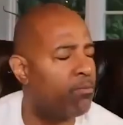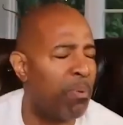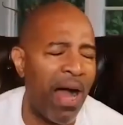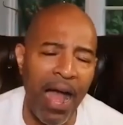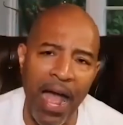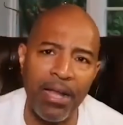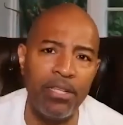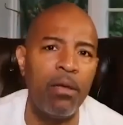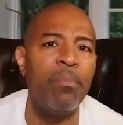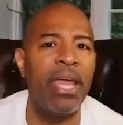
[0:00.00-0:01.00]
behind
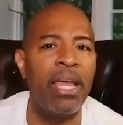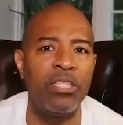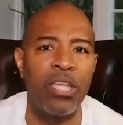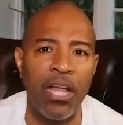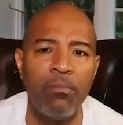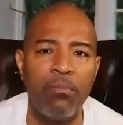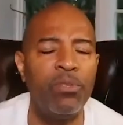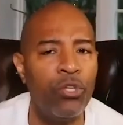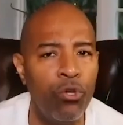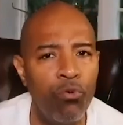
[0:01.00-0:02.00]
them and tell them
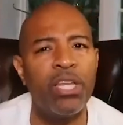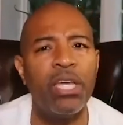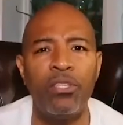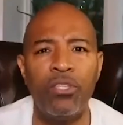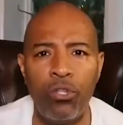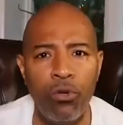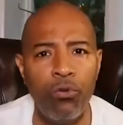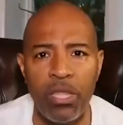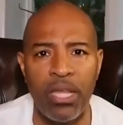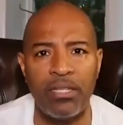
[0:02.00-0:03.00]
you can
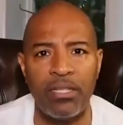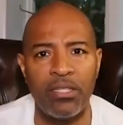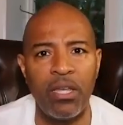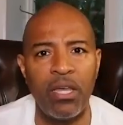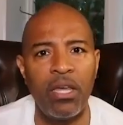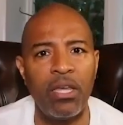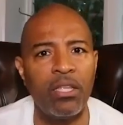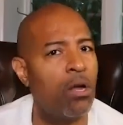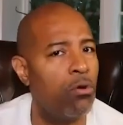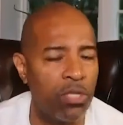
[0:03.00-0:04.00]
do this.
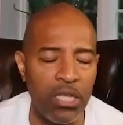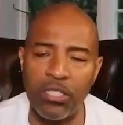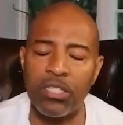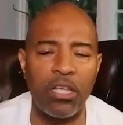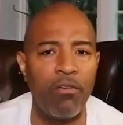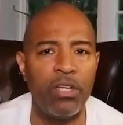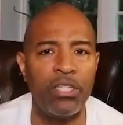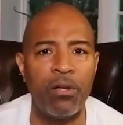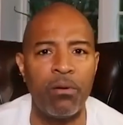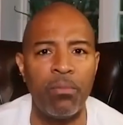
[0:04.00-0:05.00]
Don't
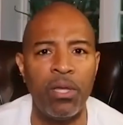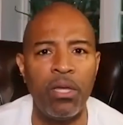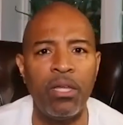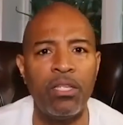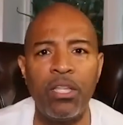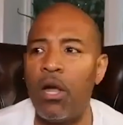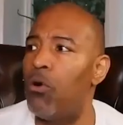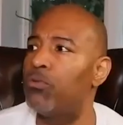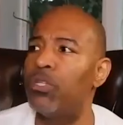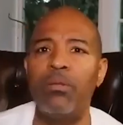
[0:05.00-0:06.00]
discourage them.
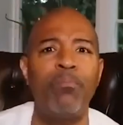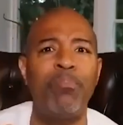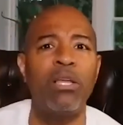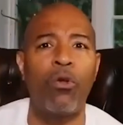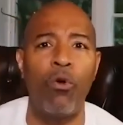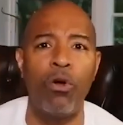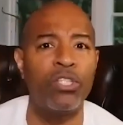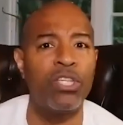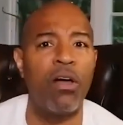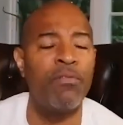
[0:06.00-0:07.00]
Don't,
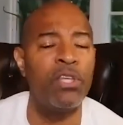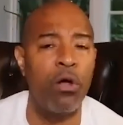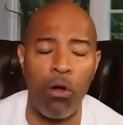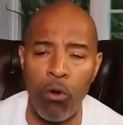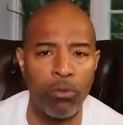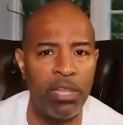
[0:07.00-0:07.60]
because of your own